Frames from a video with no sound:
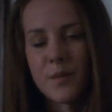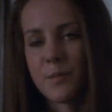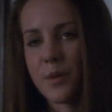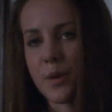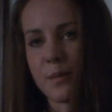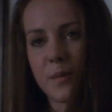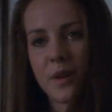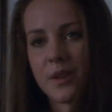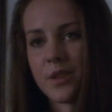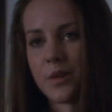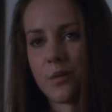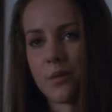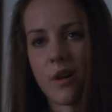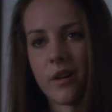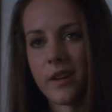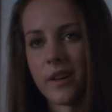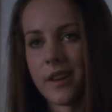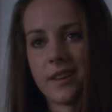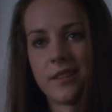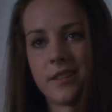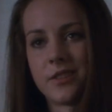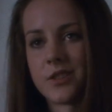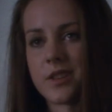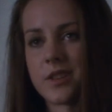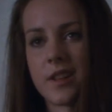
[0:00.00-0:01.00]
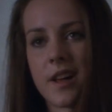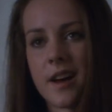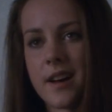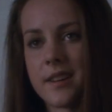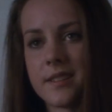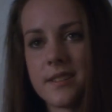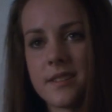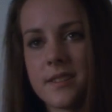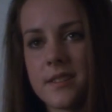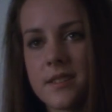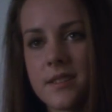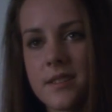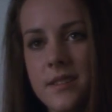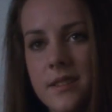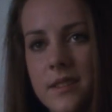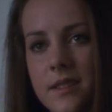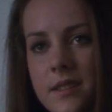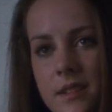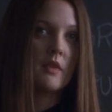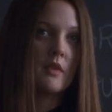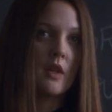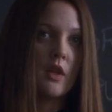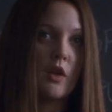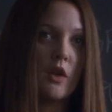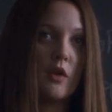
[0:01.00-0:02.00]
they put me in the wrong English class.
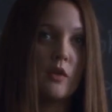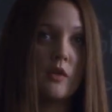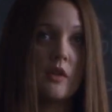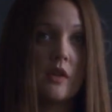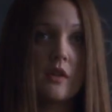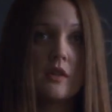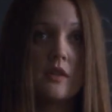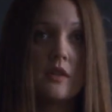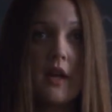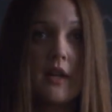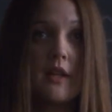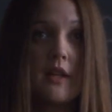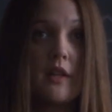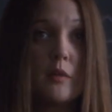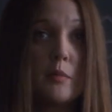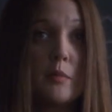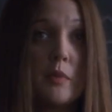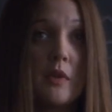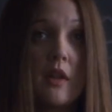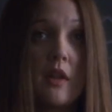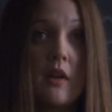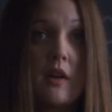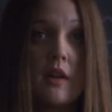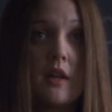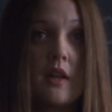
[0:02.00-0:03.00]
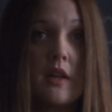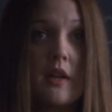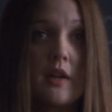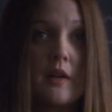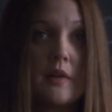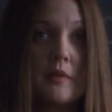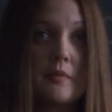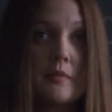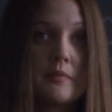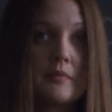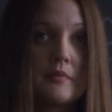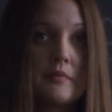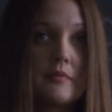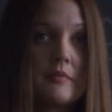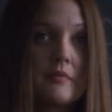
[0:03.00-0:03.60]
You look like you belong here.